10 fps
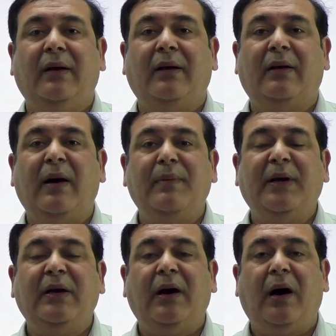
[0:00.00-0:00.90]

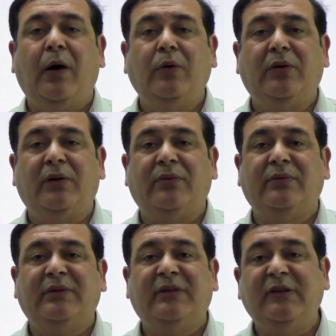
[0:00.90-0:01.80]
coming out of
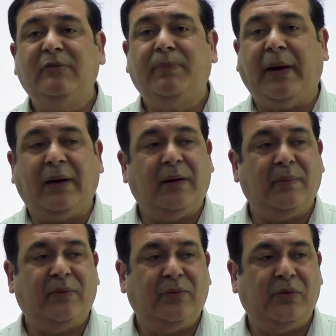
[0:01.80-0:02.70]
this spectrum
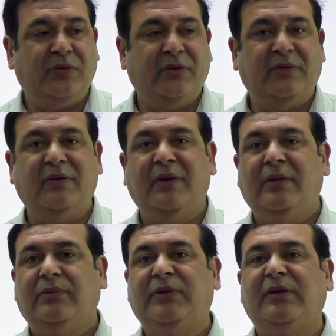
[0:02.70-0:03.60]
of questions
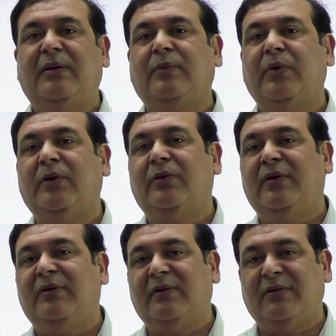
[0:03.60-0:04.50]
which I am going to
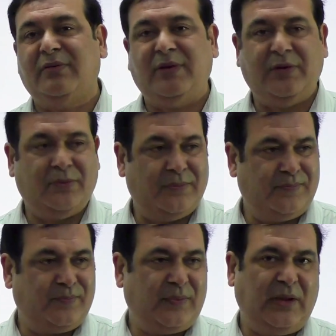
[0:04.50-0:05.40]
discuss with you
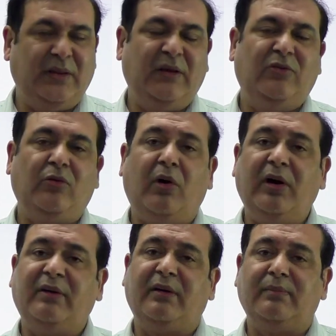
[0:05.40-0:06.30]
in the solved
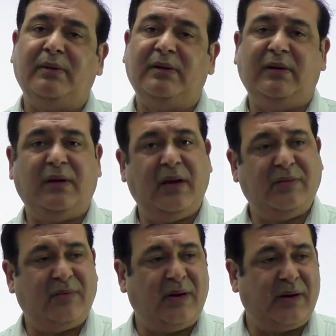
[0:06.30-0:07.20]
examples and
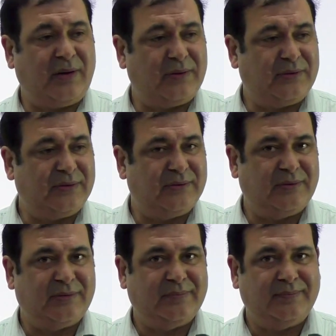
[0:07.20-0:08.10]
NCERT
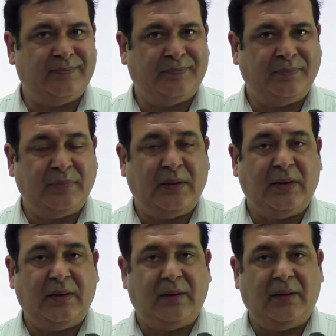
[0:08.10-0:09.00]
questions.
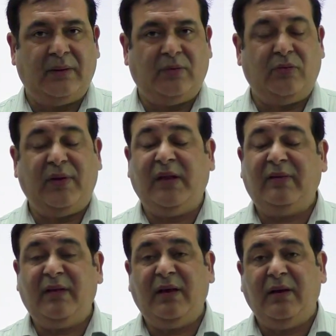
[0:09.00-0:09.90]
So when I
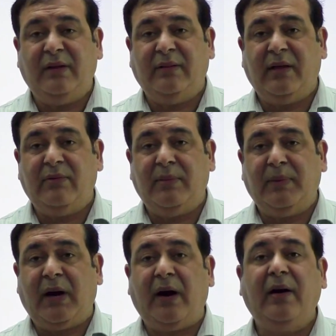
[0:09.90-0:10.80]
say there will
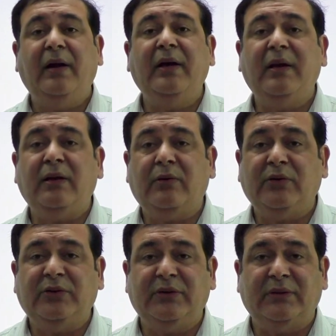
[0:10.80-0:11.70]
be hardly any
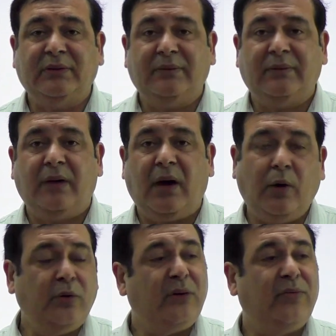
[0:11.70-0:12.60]
question
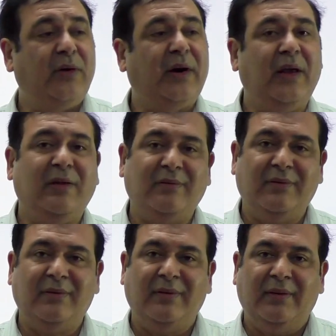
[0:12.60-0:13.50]
out of your
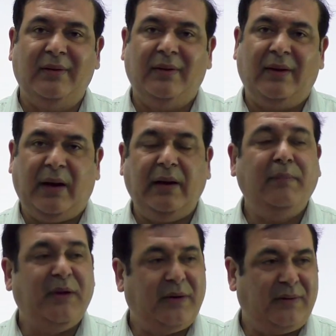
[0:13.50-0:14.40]
range, I
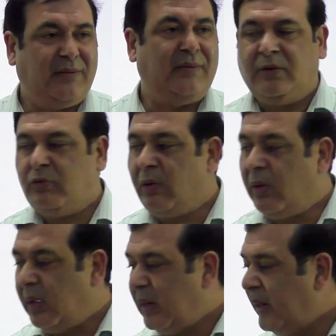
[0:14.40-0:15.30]
mean it.
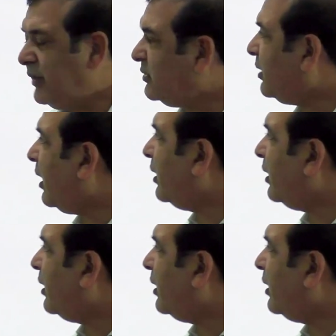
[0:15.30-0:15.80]
So let's start